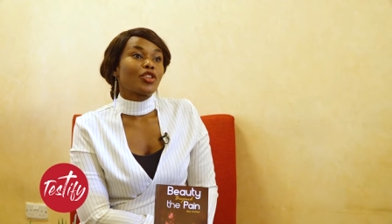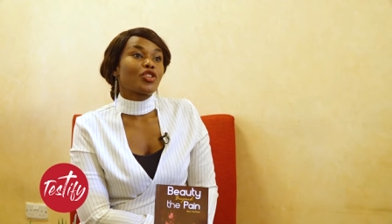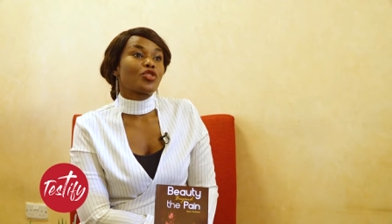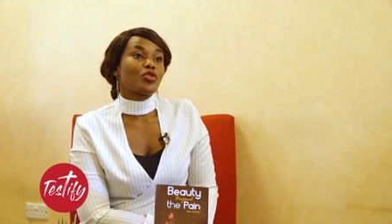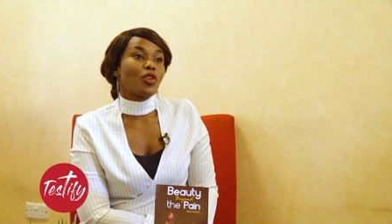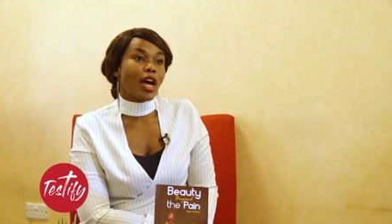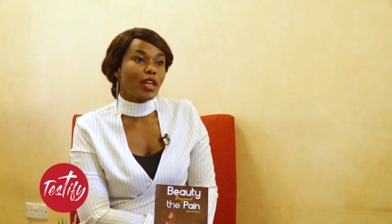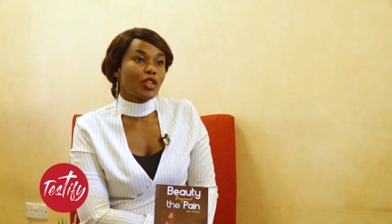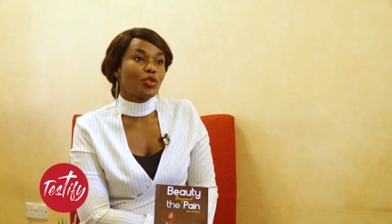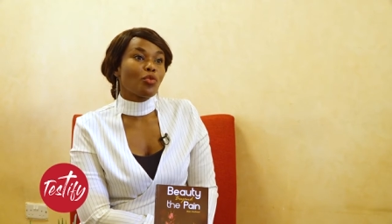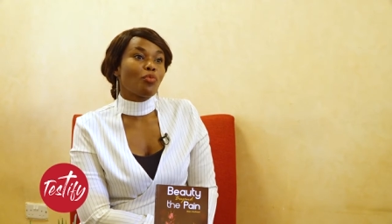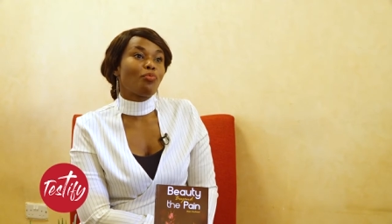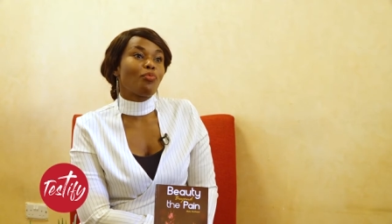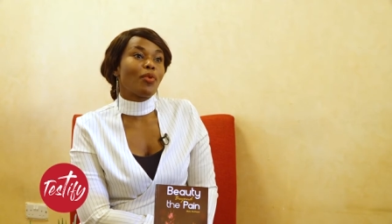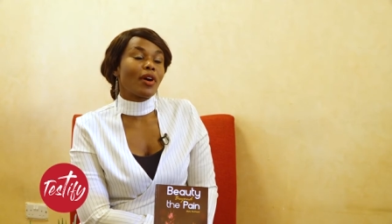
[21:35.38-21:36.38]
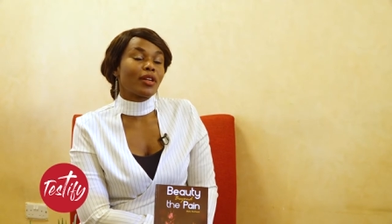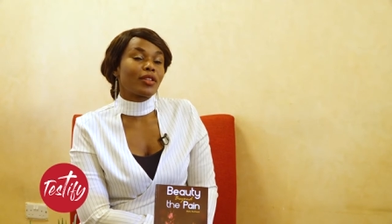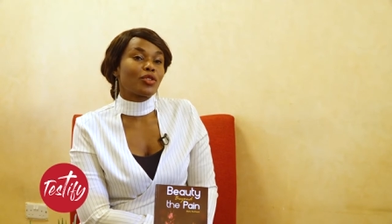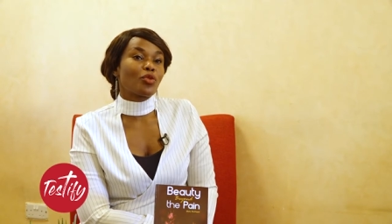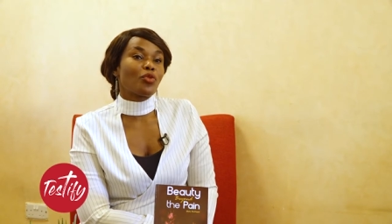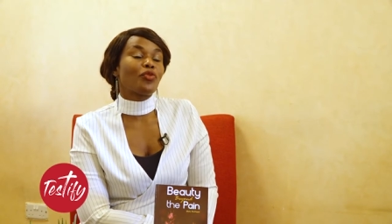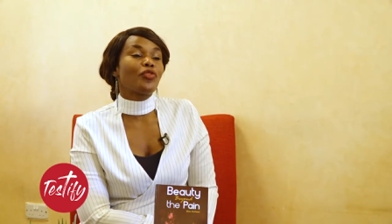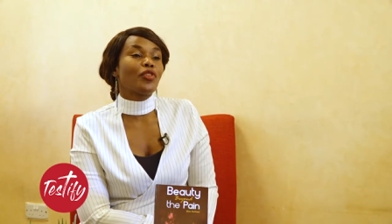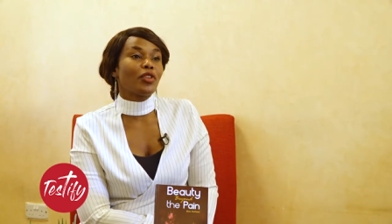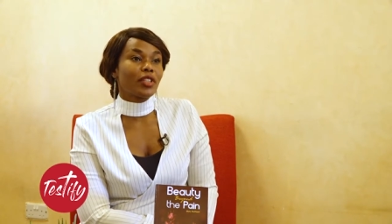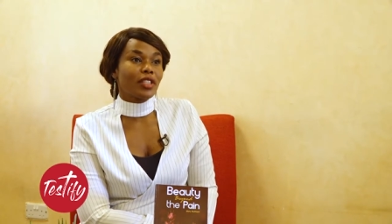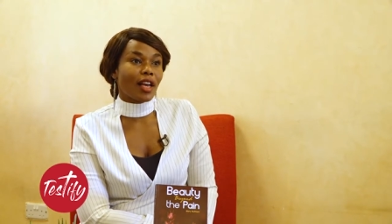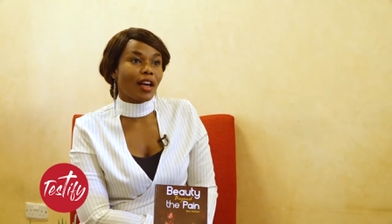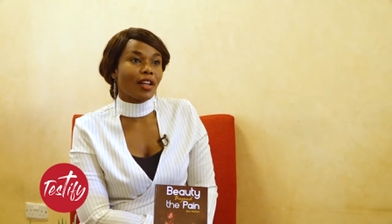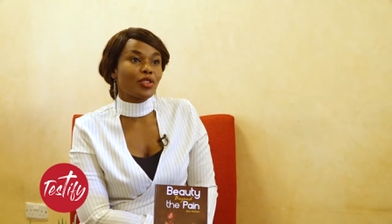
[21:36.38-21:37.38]
try to
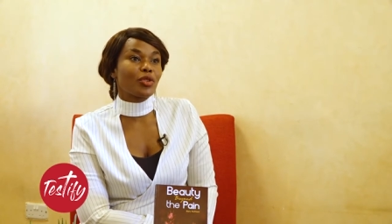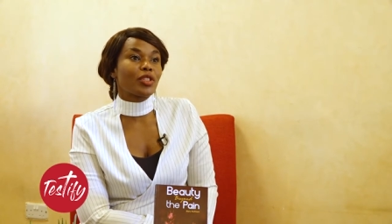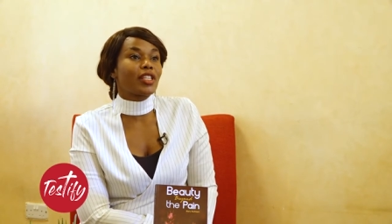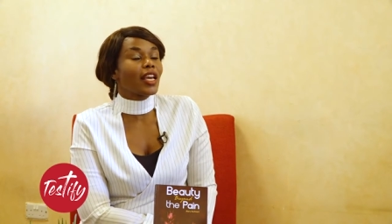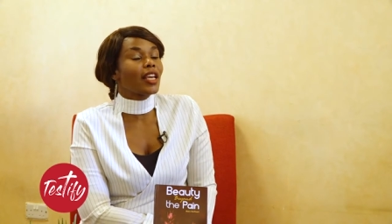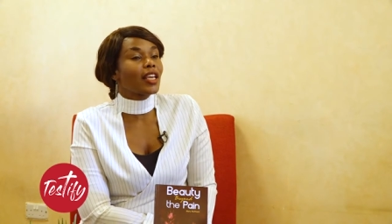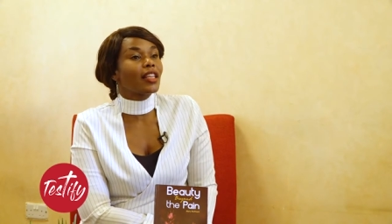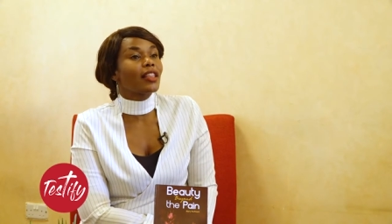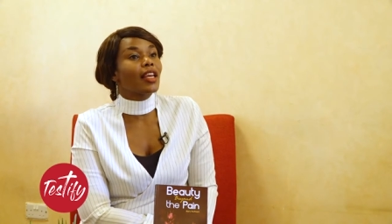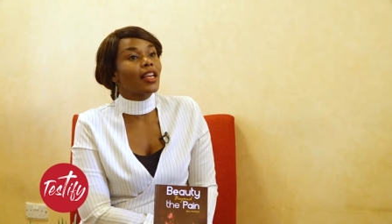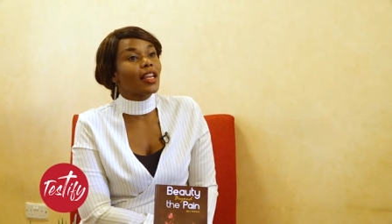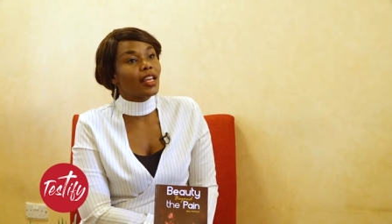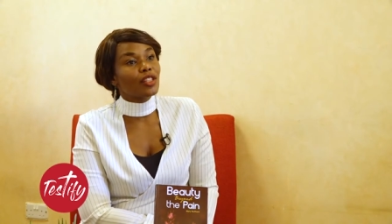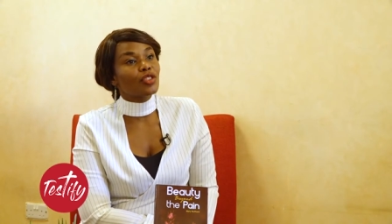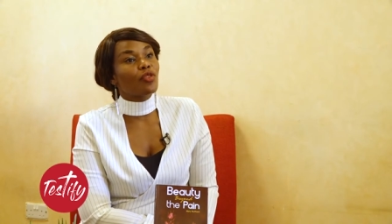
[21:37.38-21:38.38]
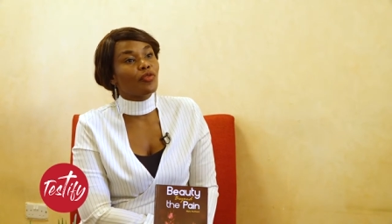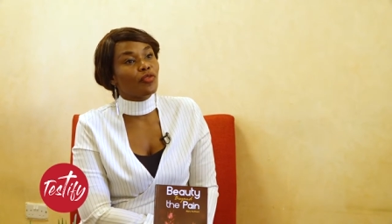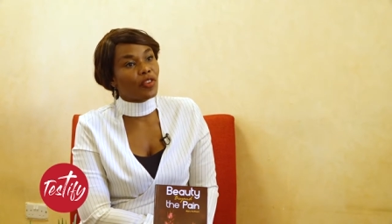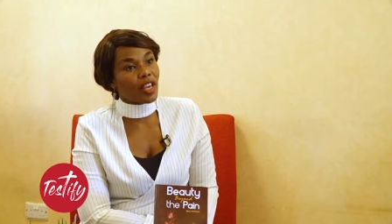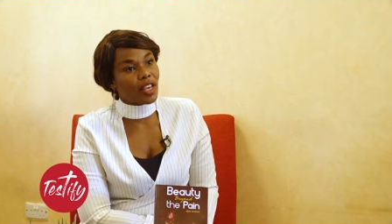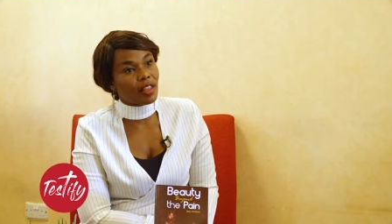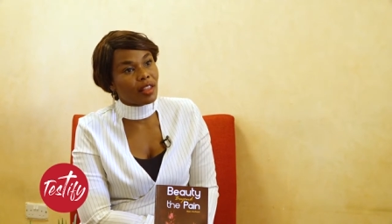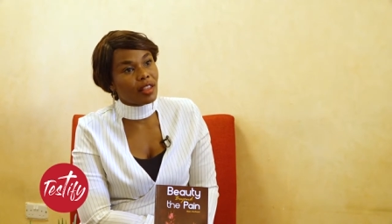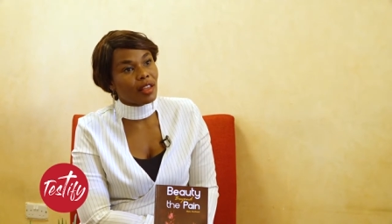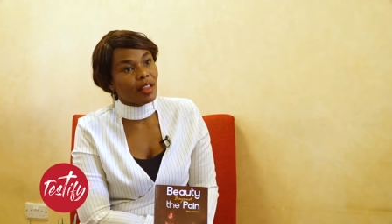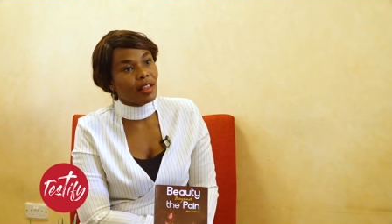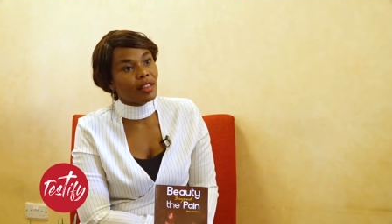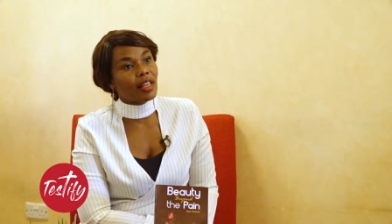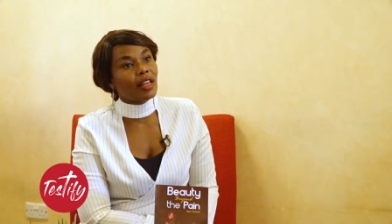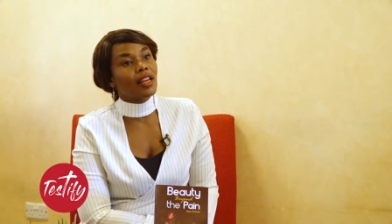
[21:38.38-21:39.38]
filter, to take in the lens of faith, the